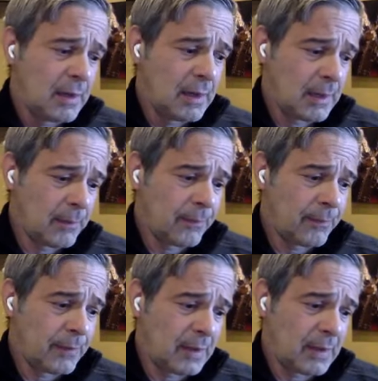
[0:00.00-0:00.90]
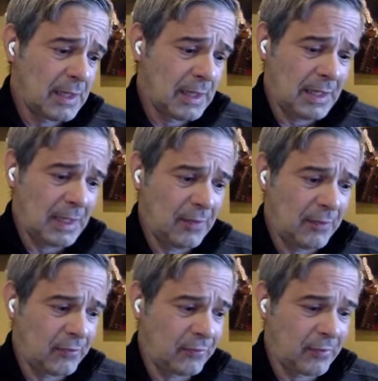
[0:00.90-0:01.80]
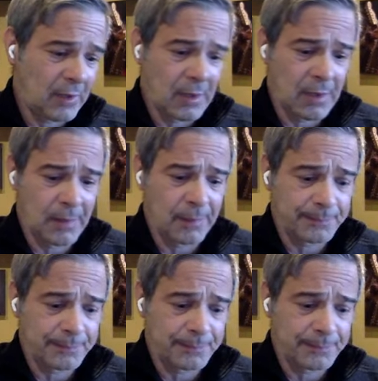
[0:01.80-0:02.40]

Um, he's uh,